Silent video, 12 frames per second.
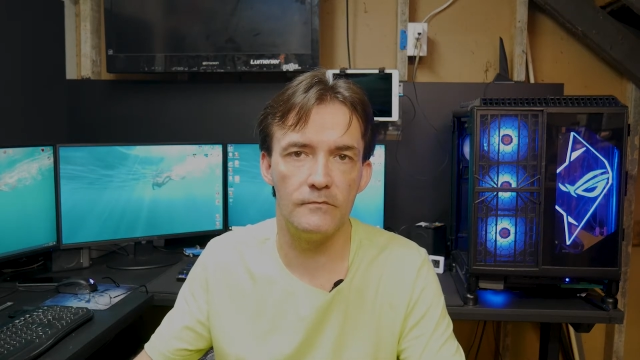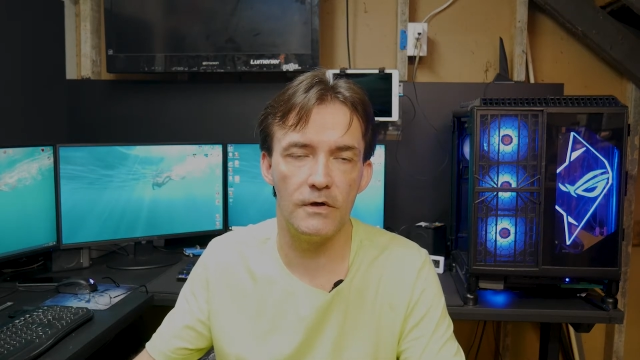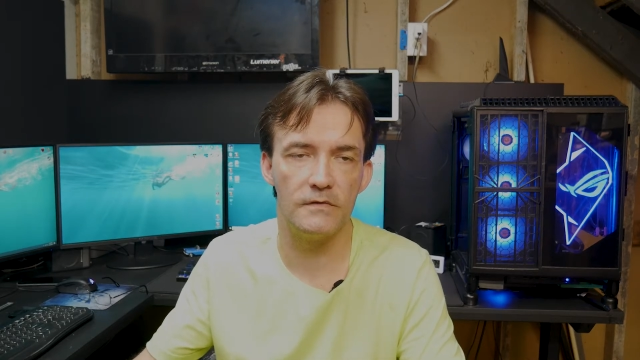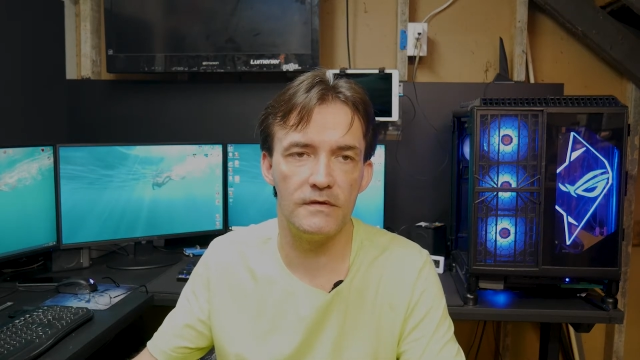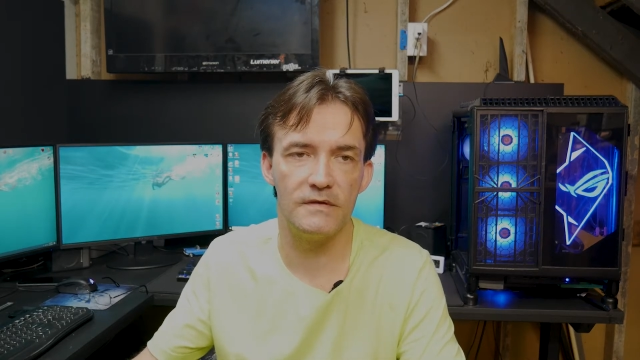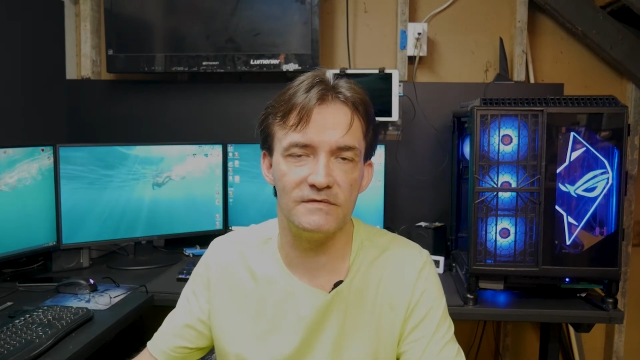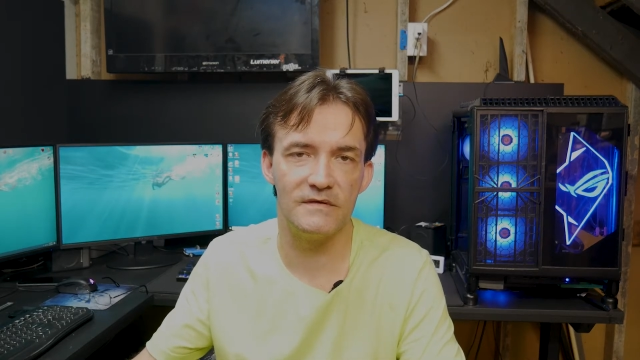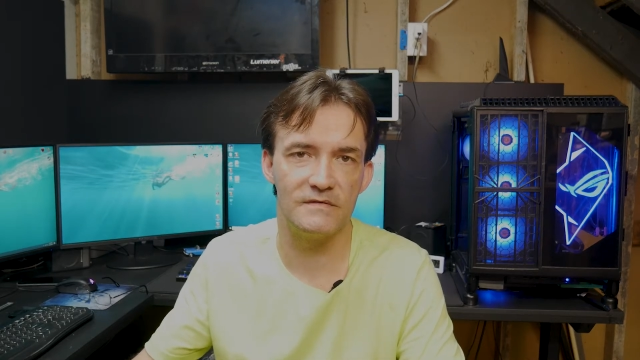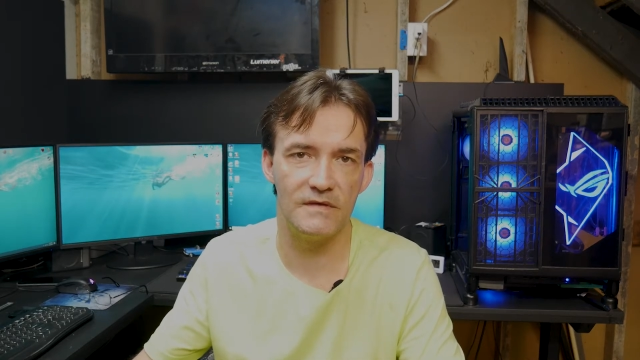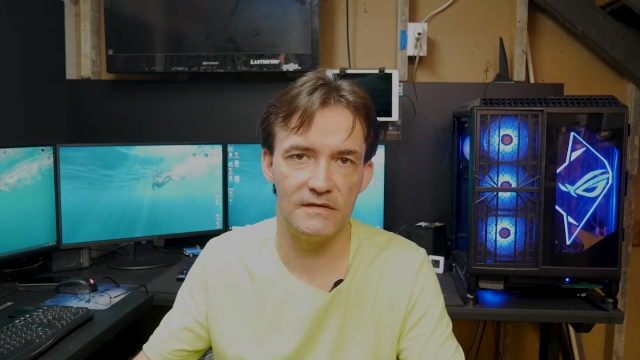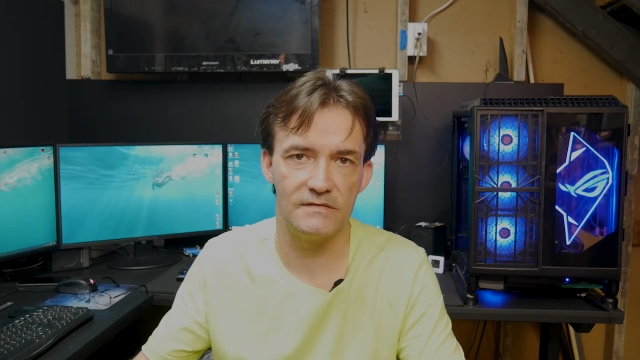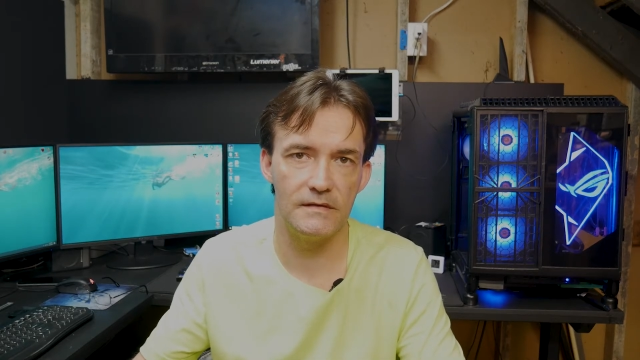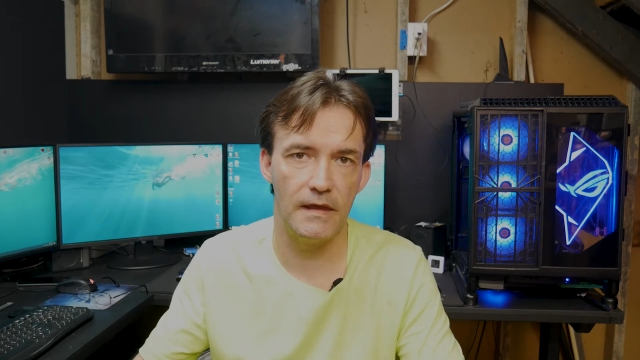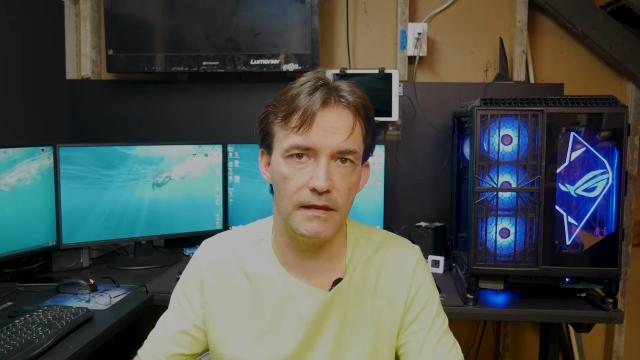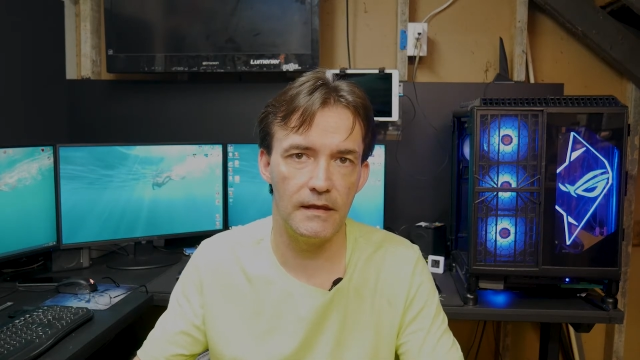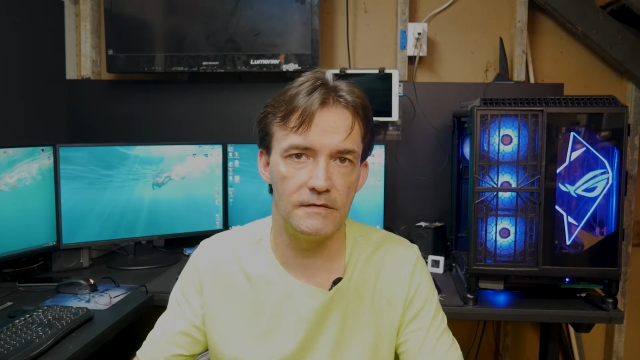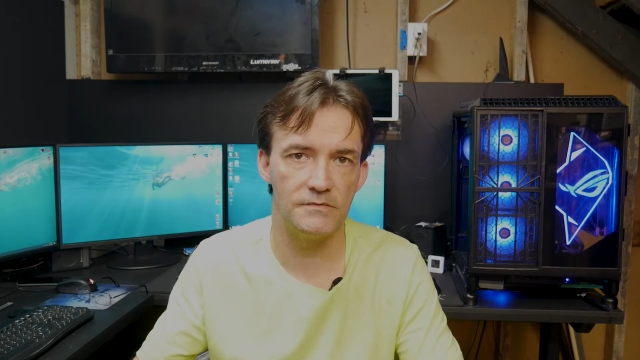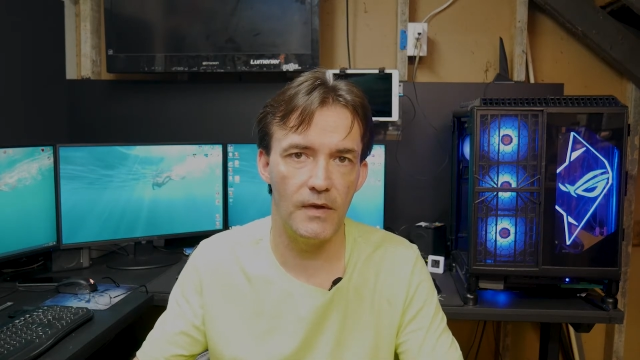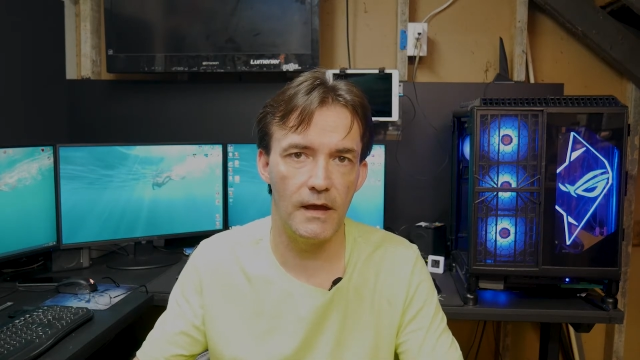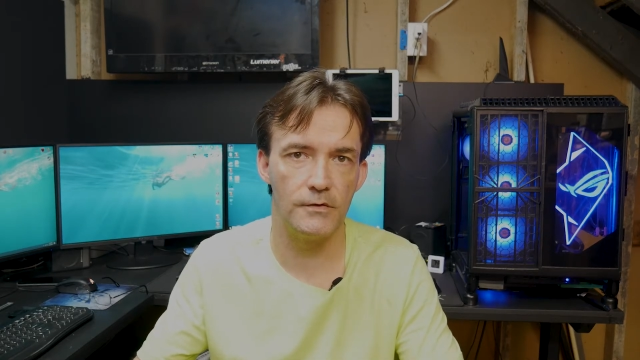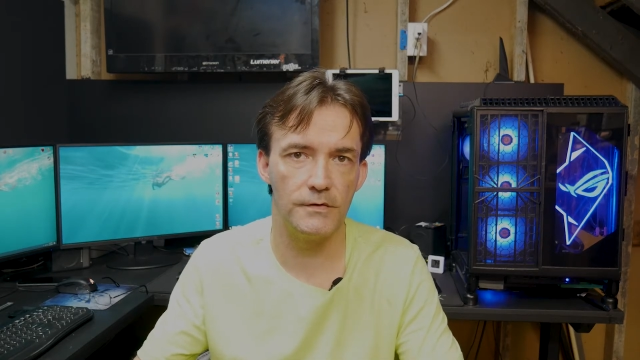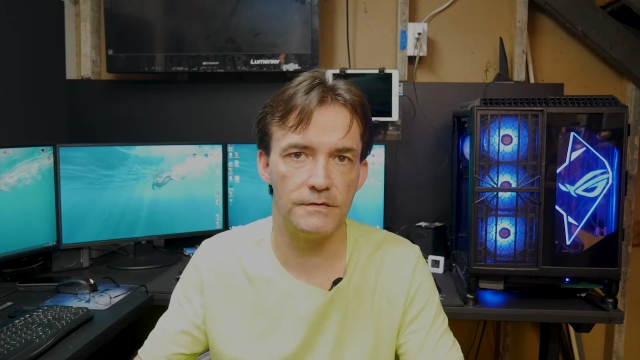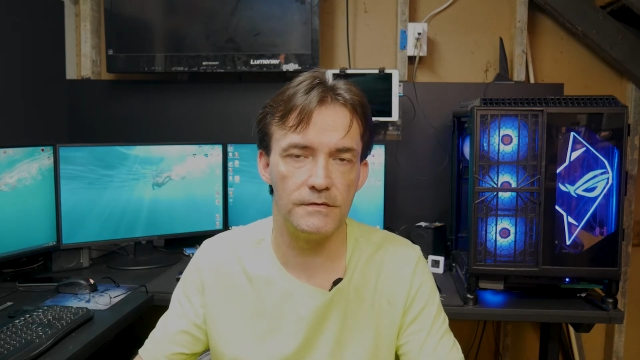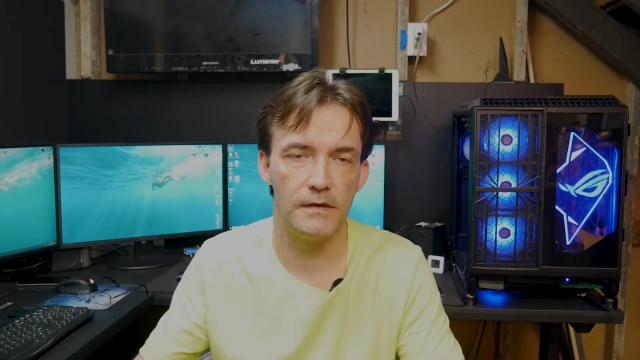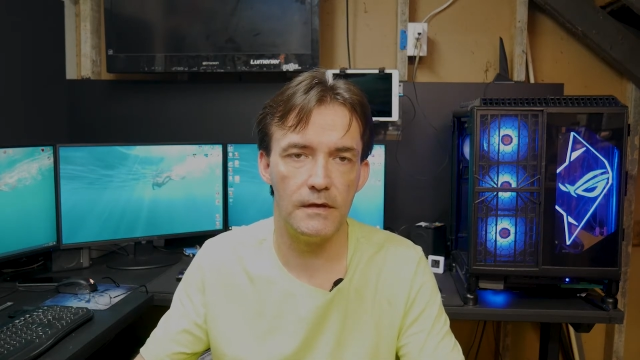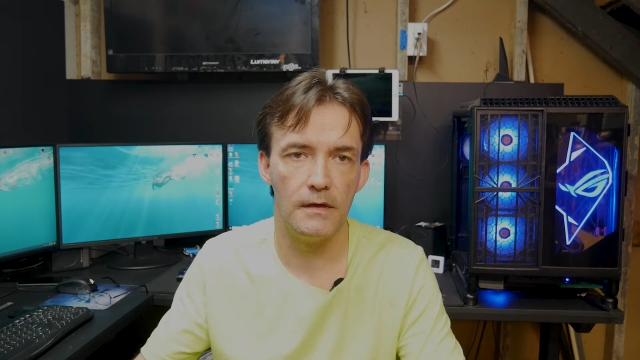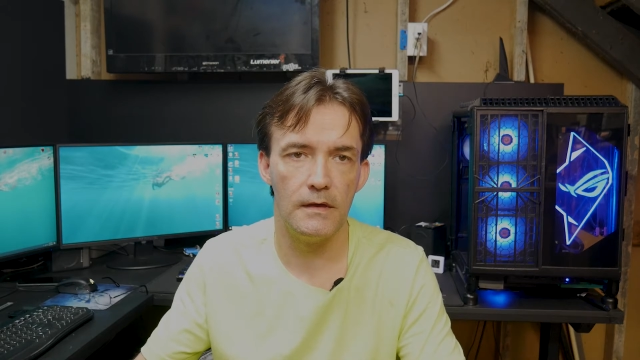on the 6S and 8S batteries,